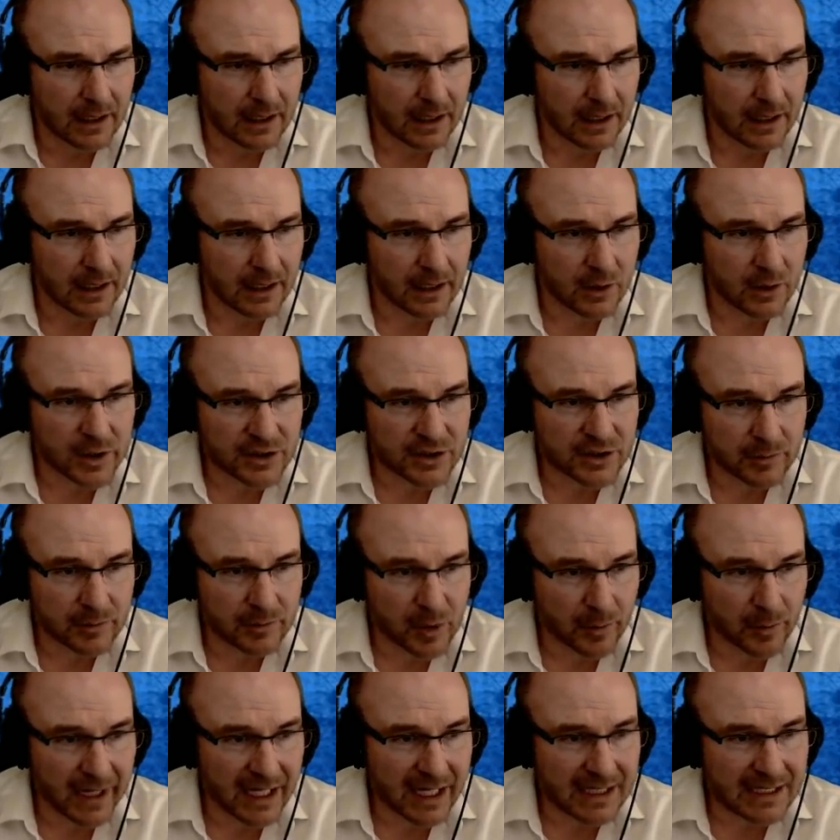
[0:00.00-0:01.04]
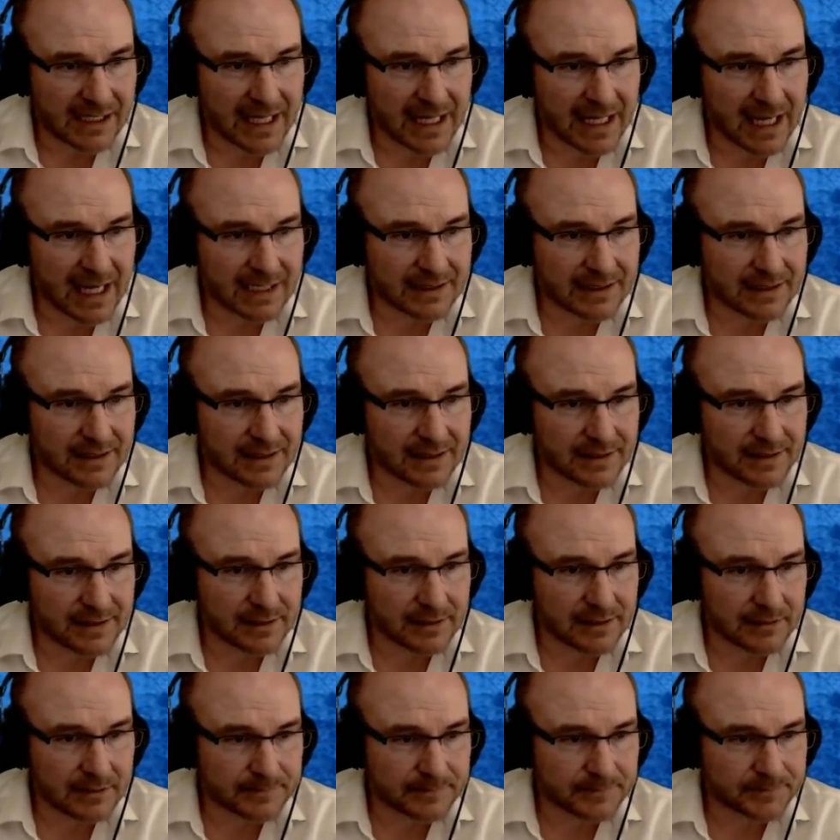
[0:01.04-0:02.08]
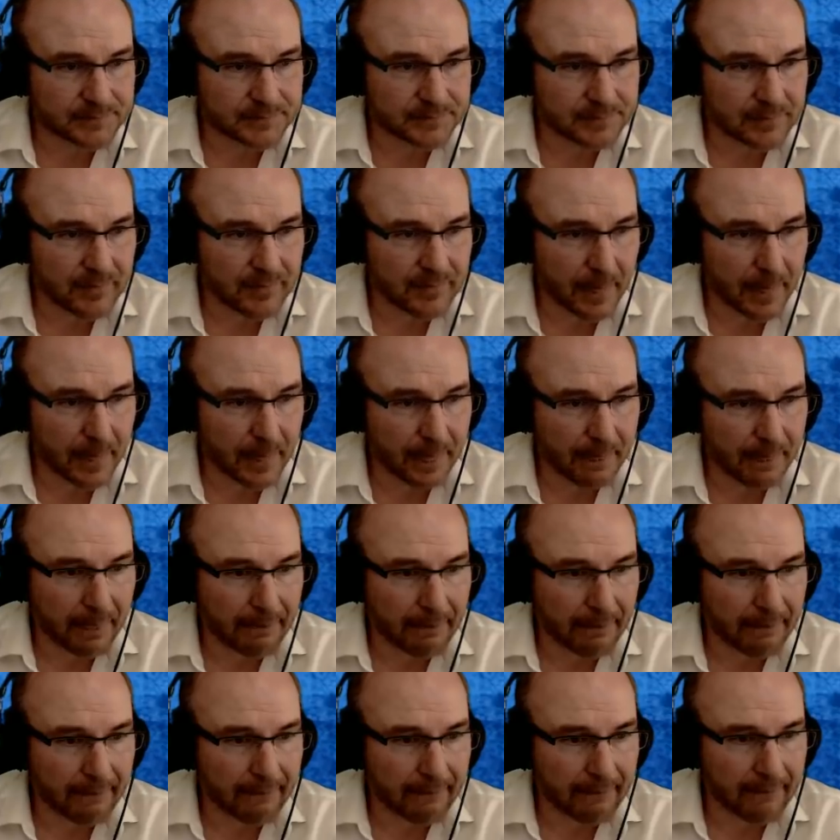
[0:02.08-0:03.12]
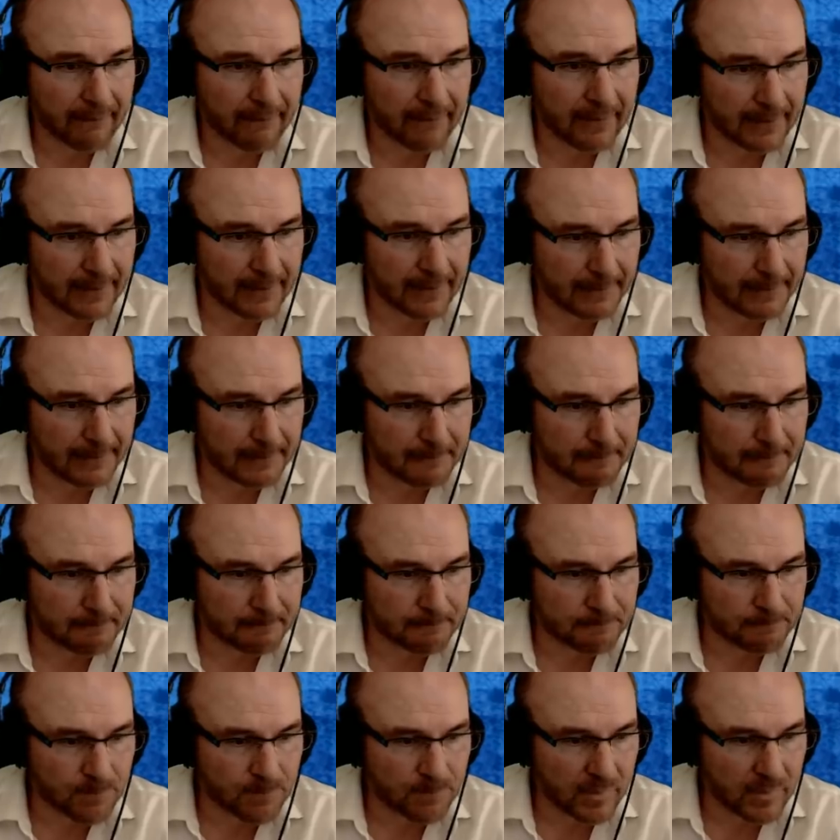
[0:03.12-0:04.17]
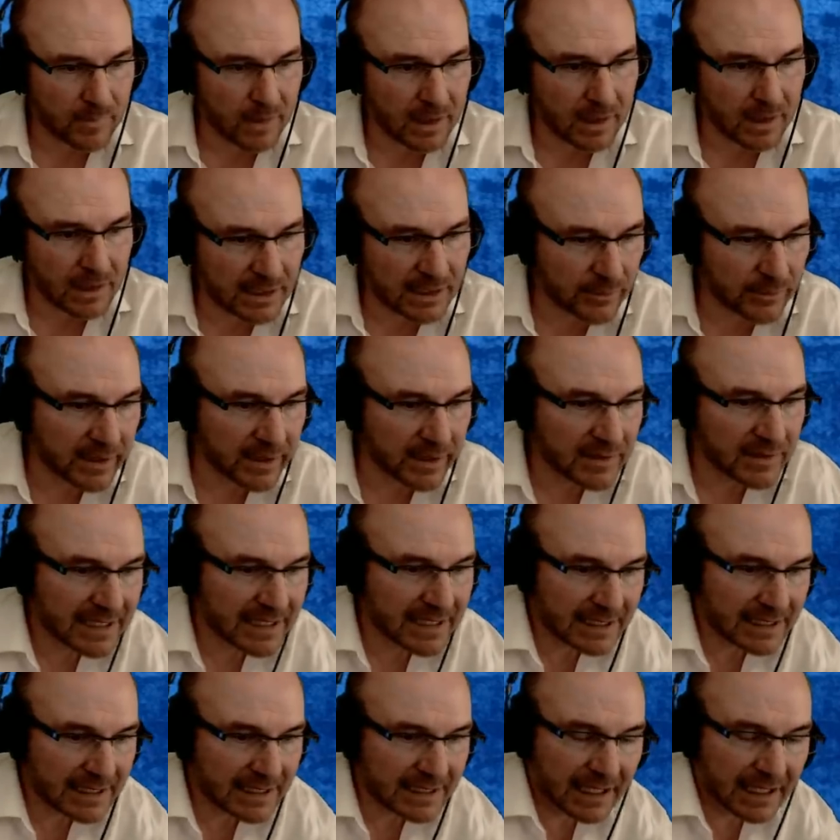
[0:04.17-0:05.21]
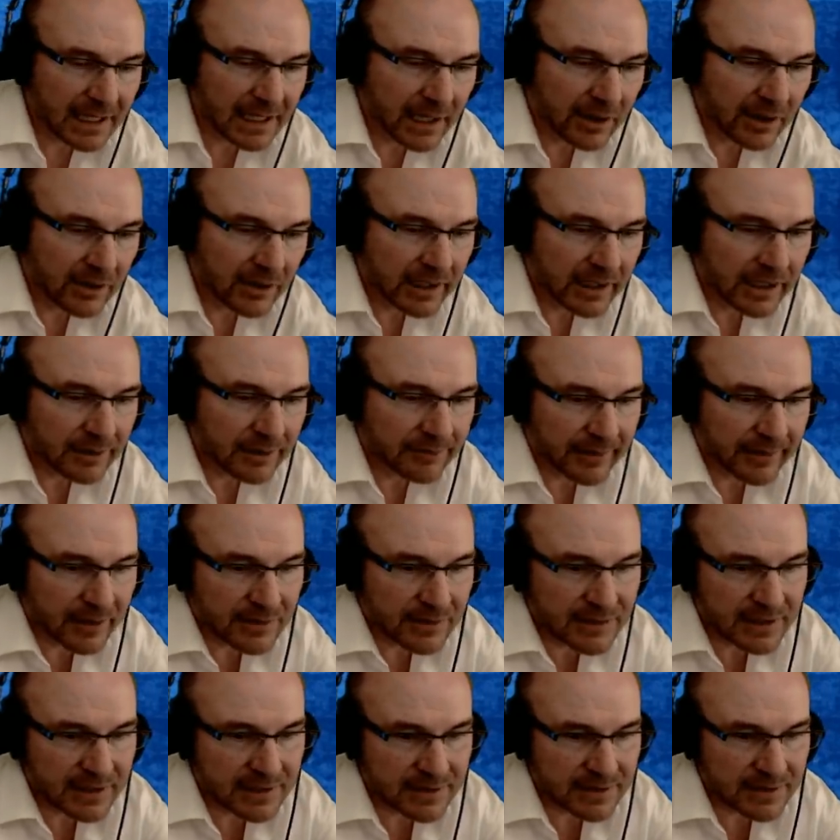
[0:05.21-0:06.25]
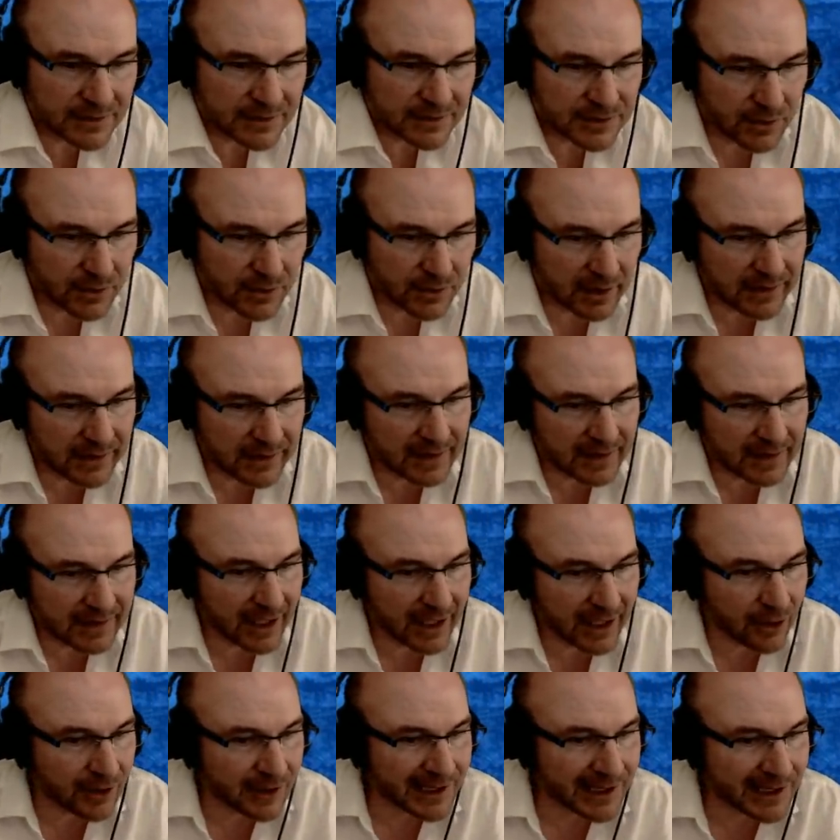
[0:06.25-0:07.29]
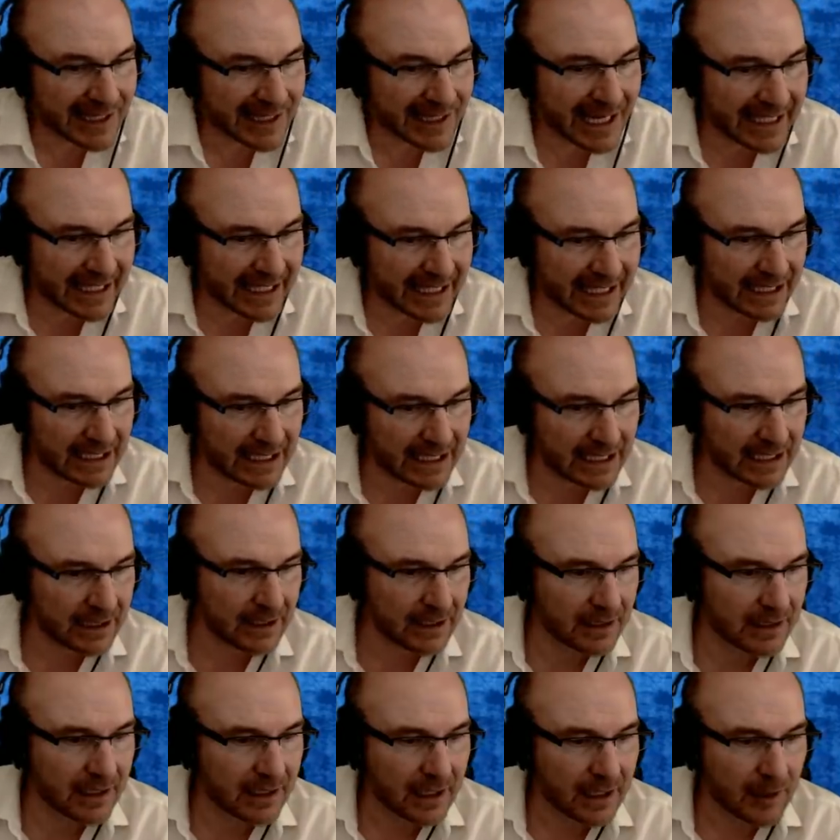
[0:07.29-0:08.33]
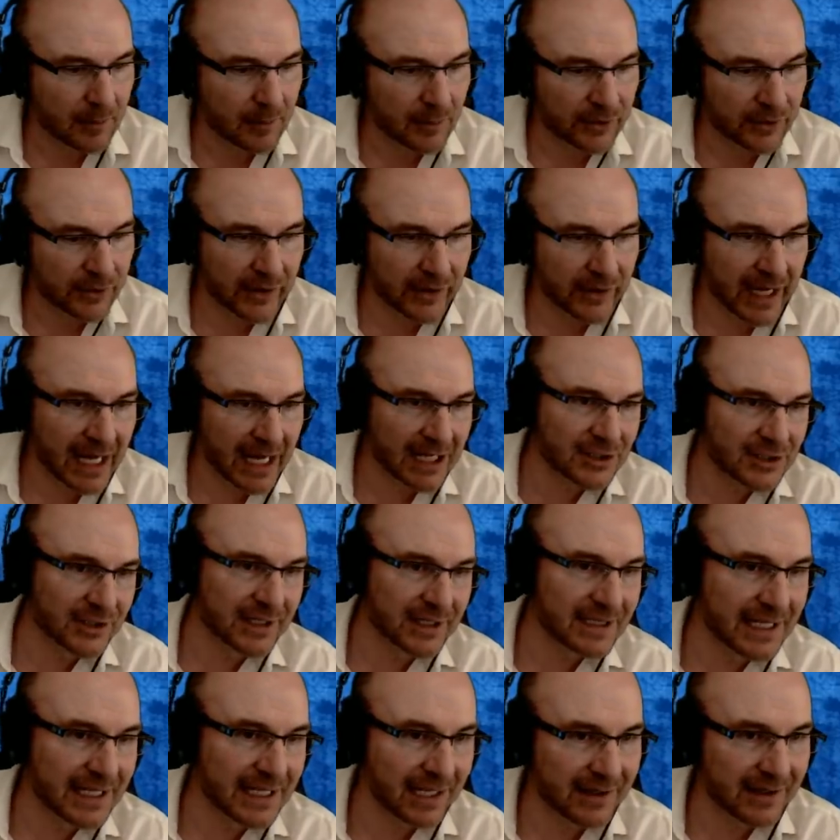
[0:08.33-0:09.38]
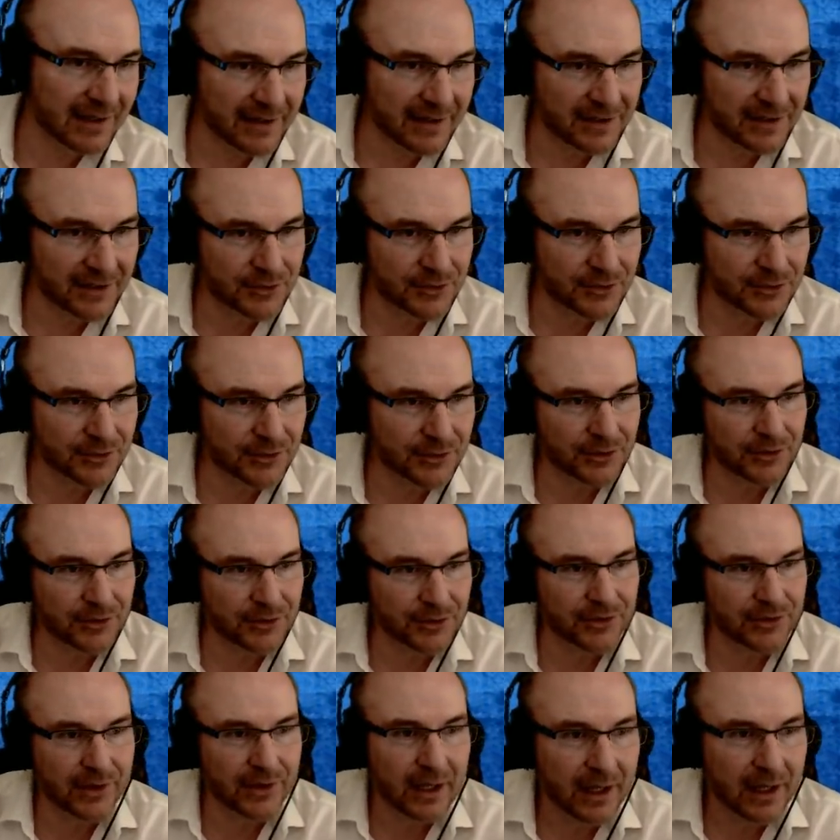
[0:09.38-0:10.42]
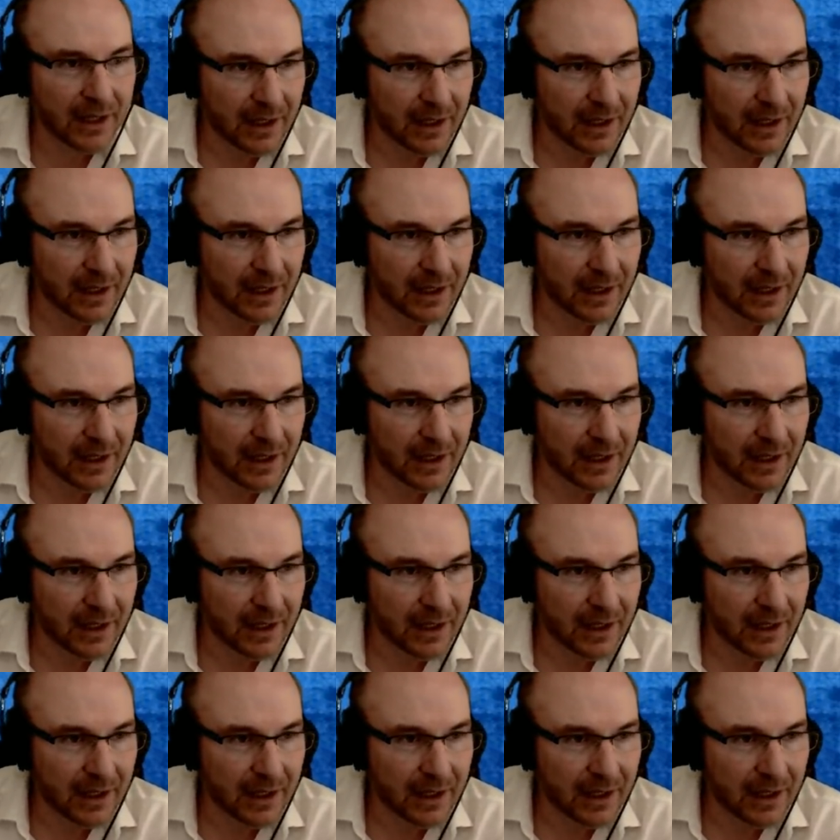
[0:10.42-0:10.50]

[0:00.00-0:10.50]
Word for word: Uh, question about paying taxes. Um, a literary technique, irony. The Pharisees in the story think they are lying, but they're actually telling the truth.